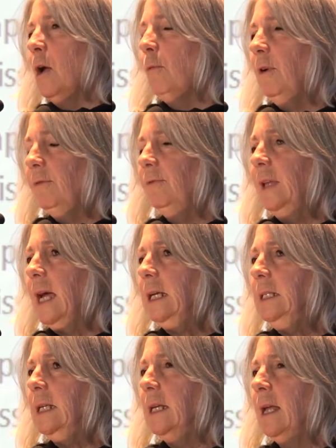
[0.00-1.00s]

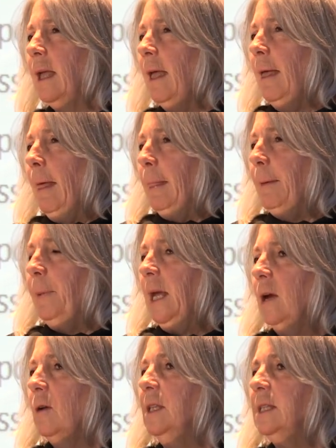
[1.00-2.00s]
reflected the
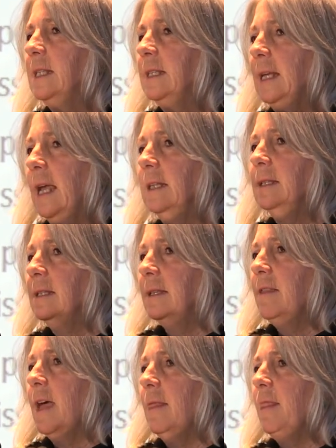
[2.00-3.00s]
parents' sense
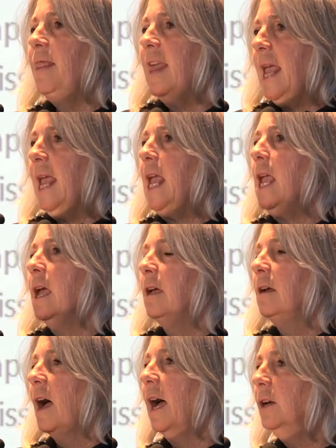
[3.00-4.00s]
that they
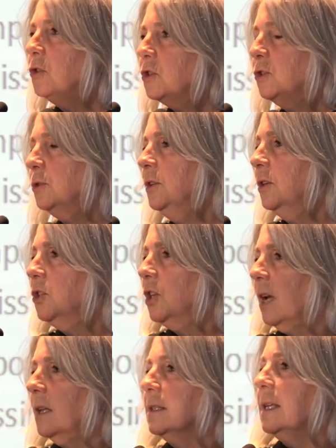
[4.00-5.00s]
understood their
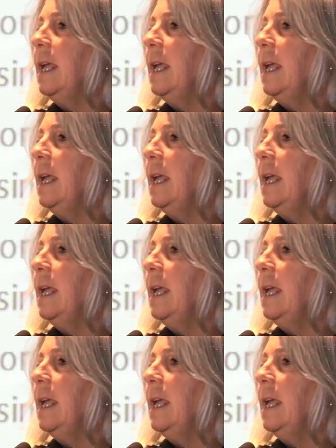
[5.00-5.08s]
child's